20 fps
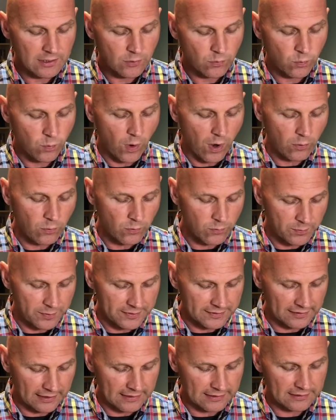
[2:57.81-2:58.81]
One will be
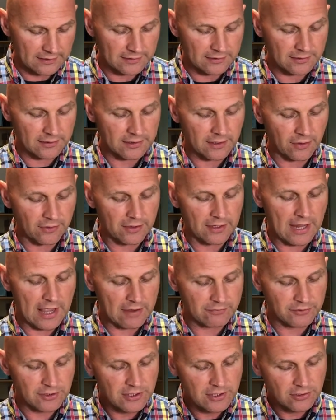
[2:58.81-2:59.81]
taken and the other
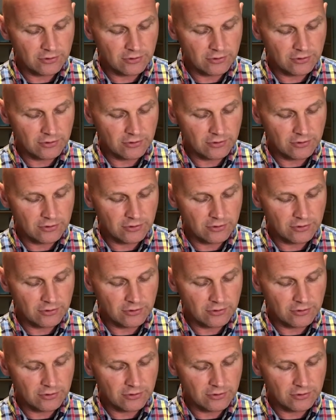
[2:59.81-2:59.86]
left.